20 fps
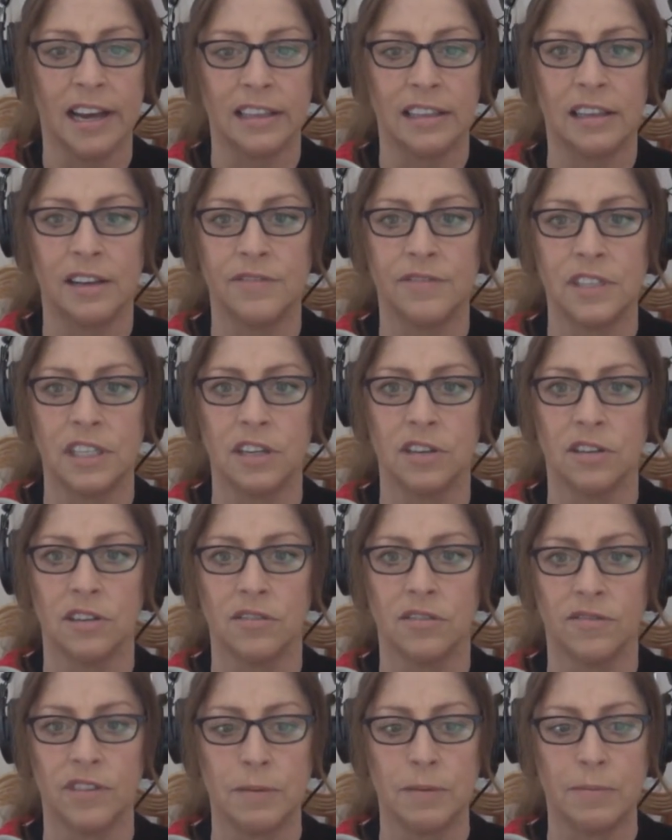I'd love to hear
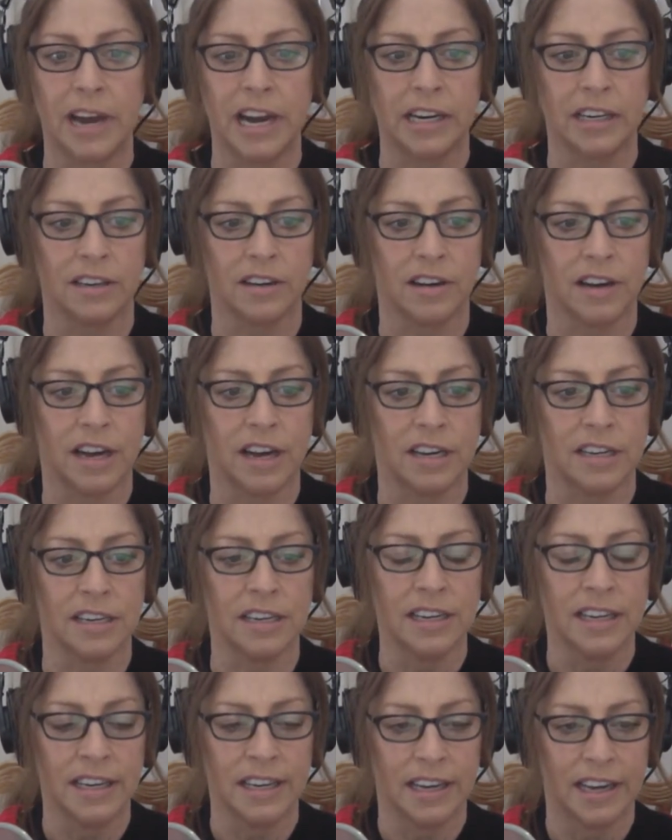your feedback on
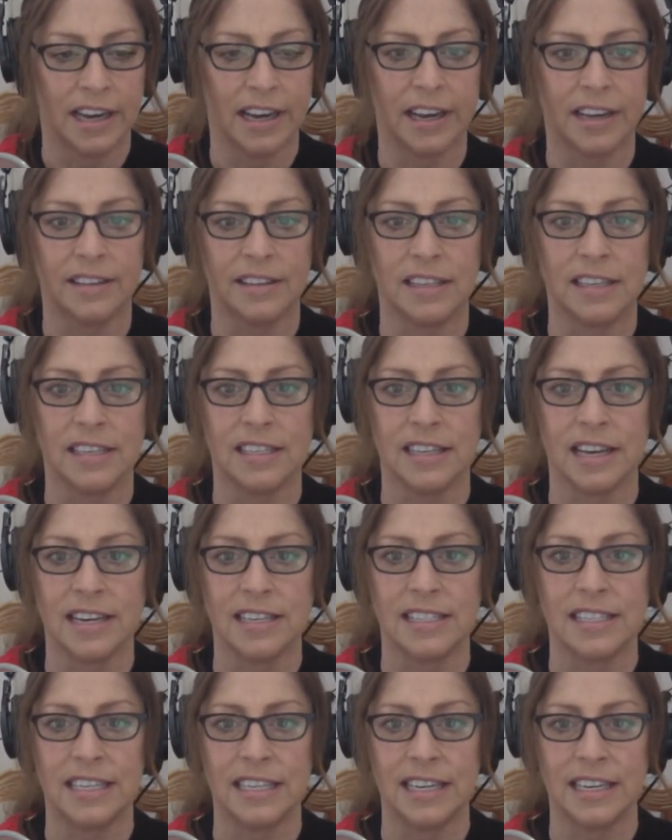these
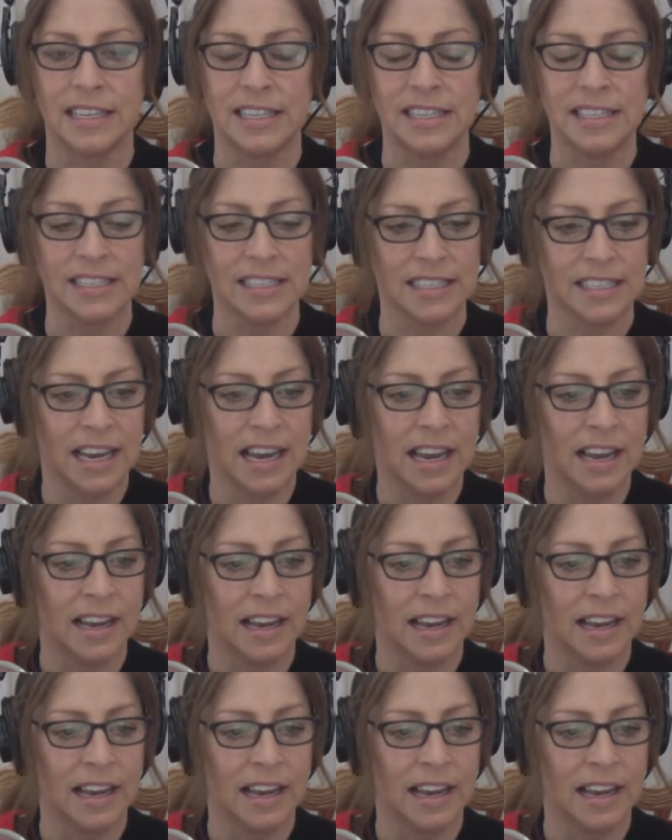ideas.